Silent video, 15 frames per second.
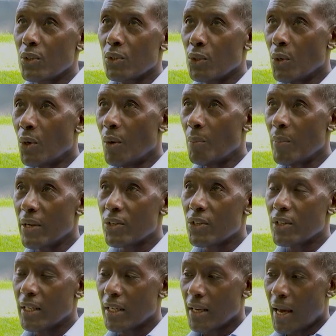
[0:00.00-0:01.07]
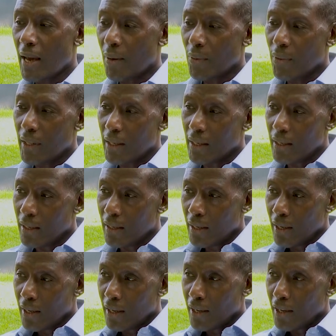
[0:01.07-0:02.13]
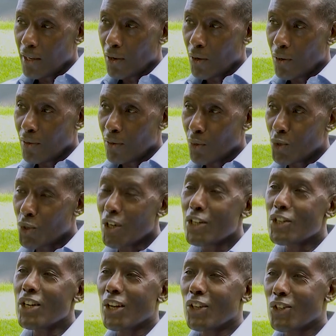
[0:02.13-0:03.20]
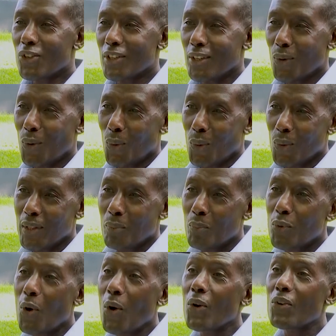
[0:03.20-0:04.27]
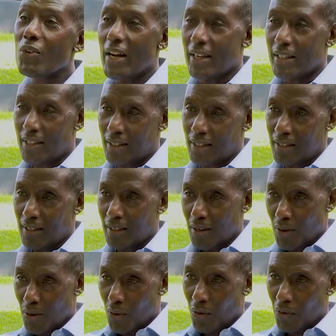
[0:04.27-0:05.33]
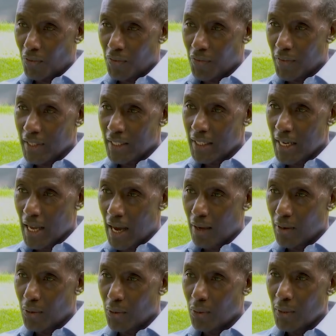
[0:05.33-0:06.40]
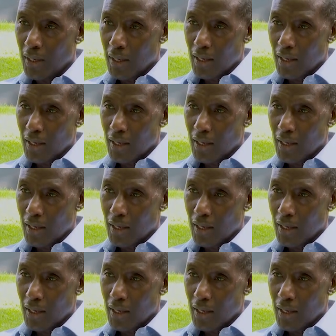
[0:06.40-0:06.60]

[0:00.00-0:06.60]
you're mentioning now the trajectory or the progress of denial